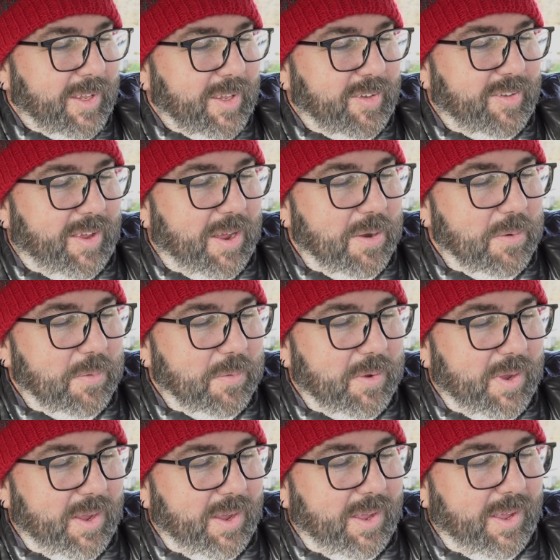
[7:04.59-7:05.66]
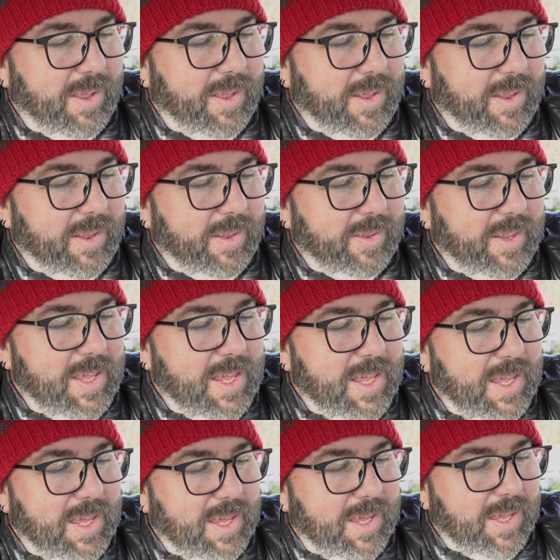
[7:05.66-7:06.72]
So
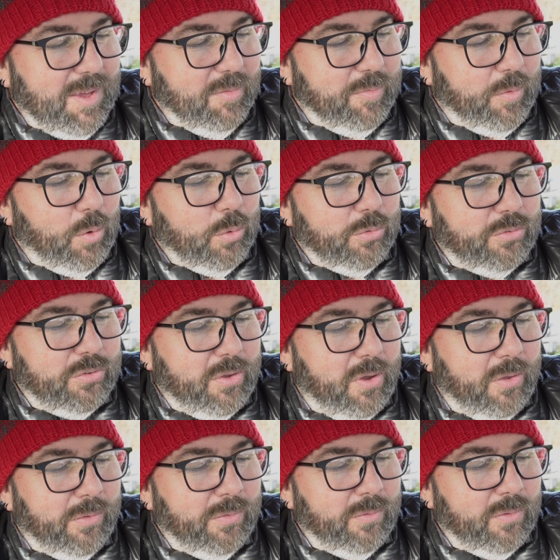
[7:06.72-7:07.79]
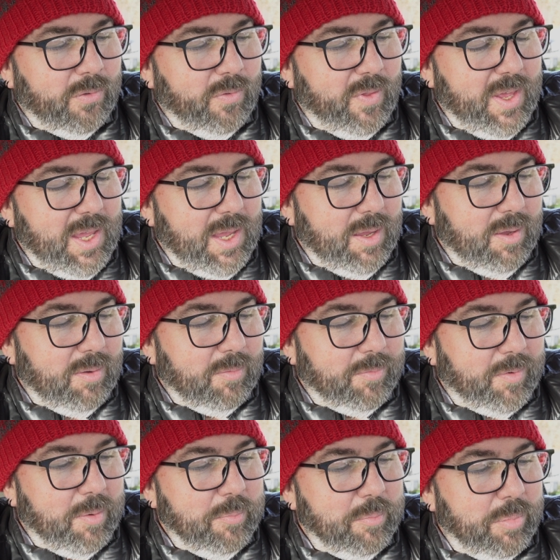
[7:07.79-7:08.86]
the force on the
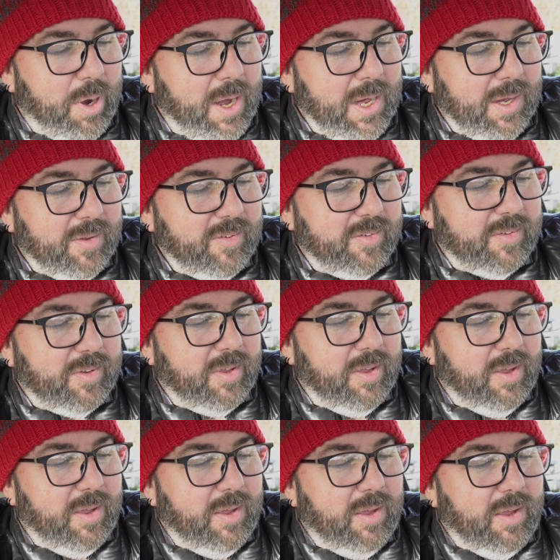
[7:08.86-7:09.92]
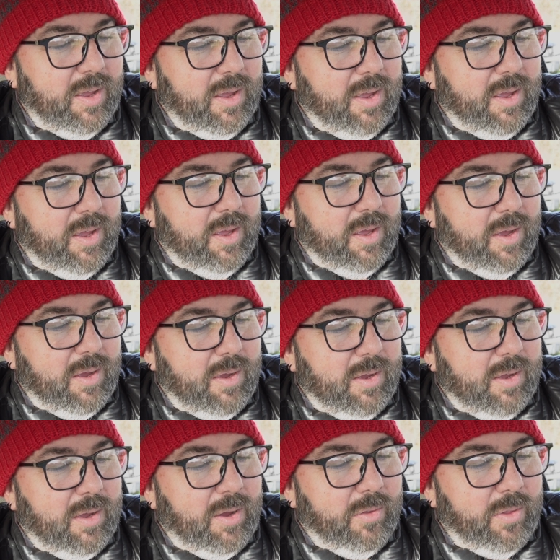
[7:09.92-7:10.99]
front brakes
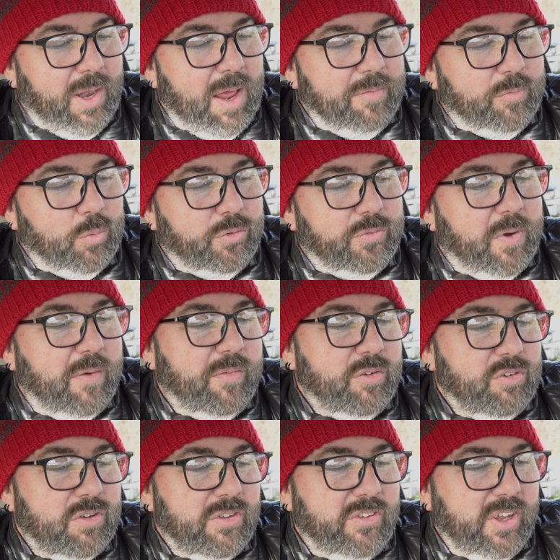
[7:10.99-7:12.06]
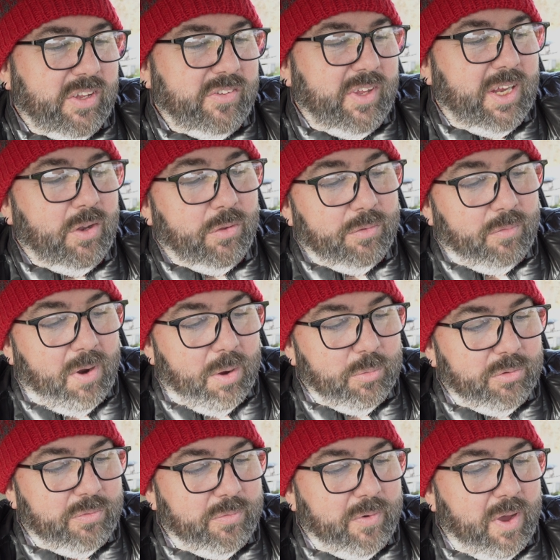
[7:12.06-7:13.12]
on the left was 516, on the right
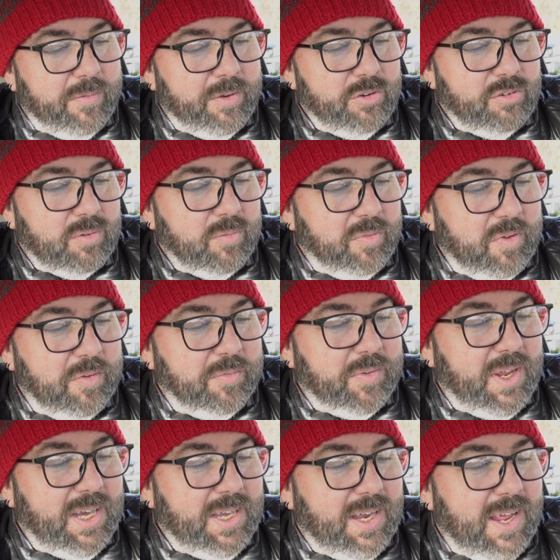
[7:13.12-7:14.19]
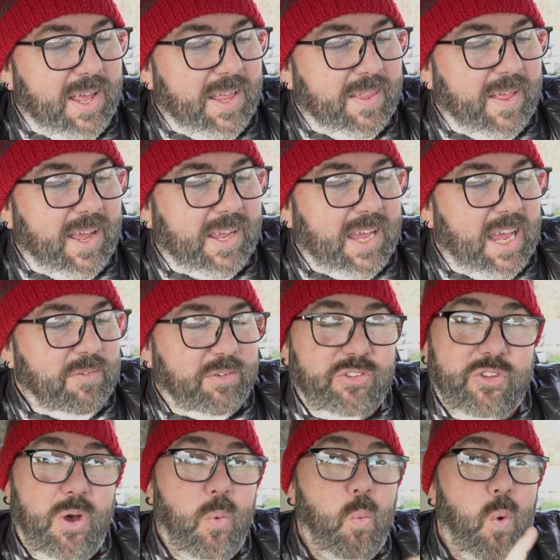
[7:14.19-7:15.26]
was 515. That gave us
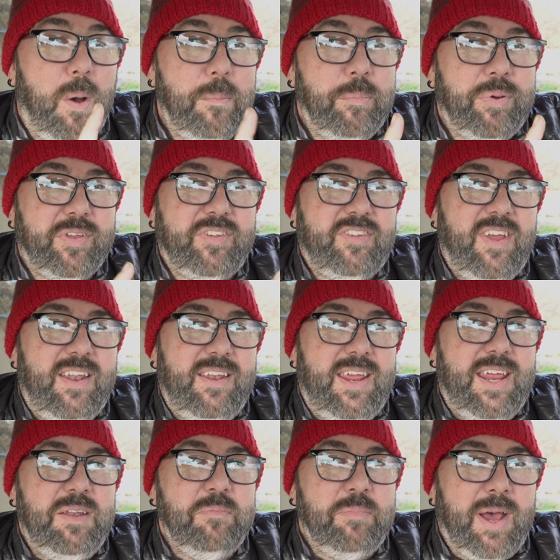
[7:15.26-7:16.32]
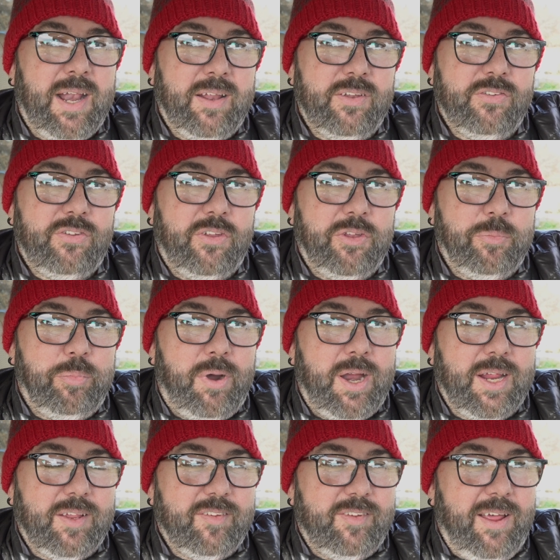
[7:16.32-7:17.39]
a 1% imbalance on the
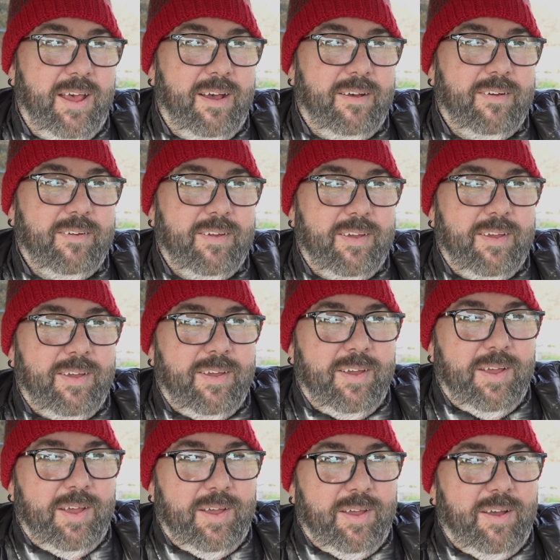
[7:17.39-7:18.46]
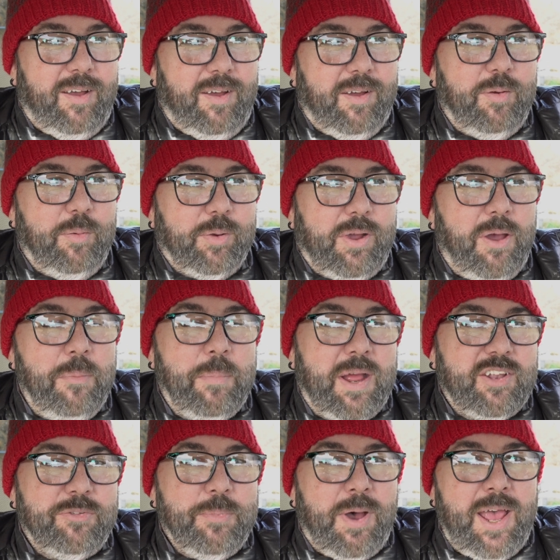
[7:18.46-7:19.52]
brakes. Now, going
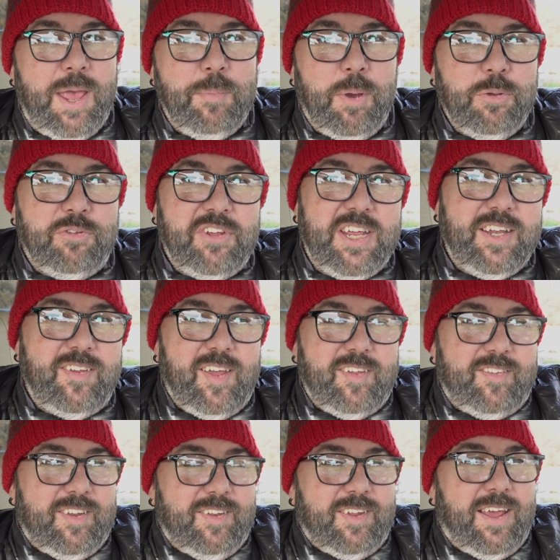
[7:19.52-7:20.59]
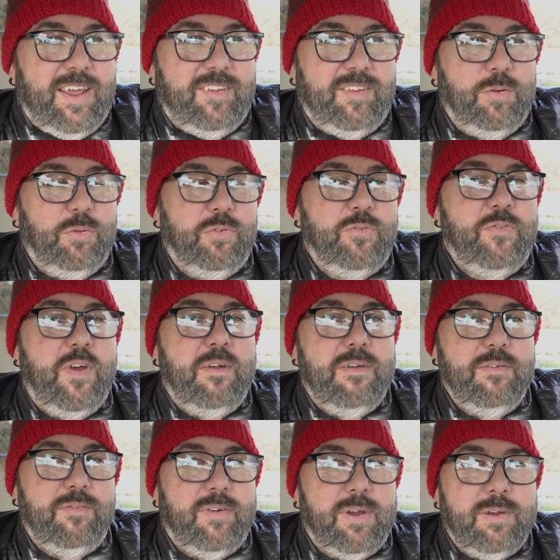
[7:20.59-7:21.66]
back to my MOT testing days, it was
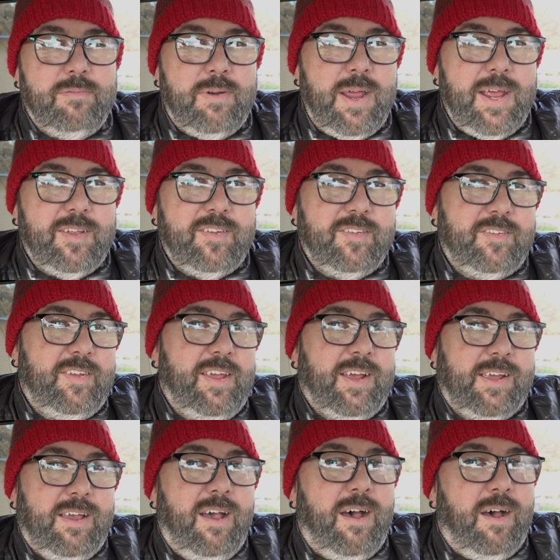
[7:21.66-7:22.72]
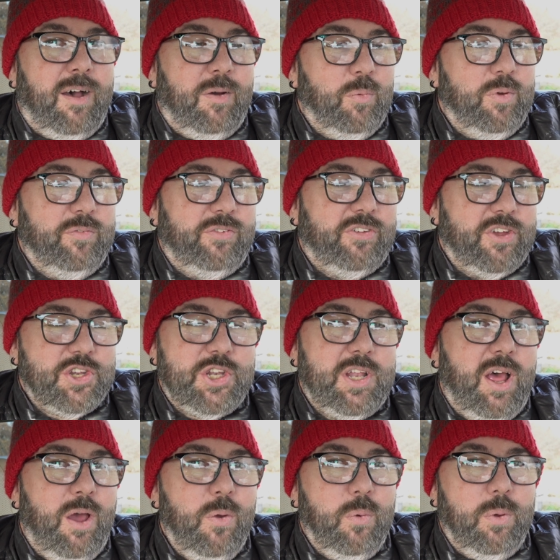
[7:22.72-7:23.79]
very, very rare to see a car with such
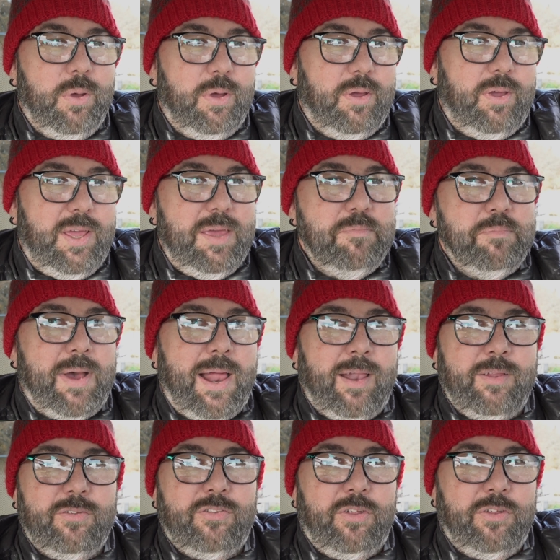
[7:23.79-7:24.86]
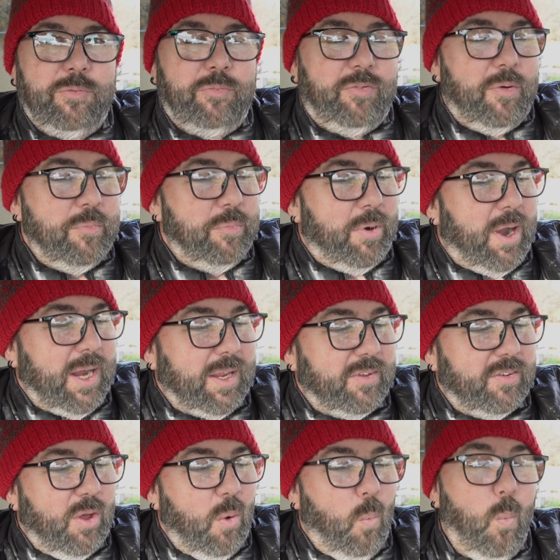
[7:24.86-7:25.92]
low imbalance on the front
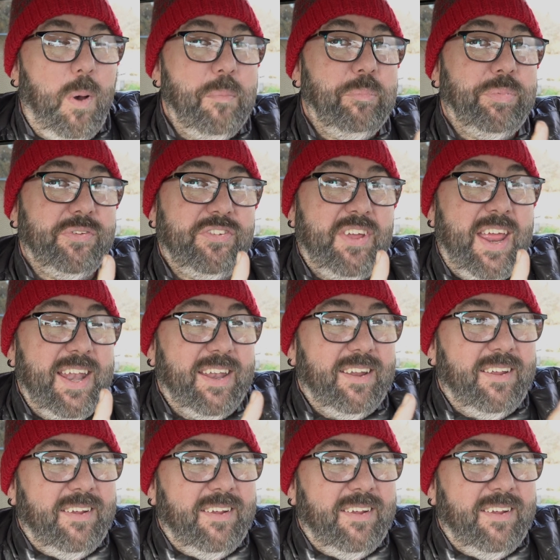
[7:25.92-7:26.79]
brakes. 1%.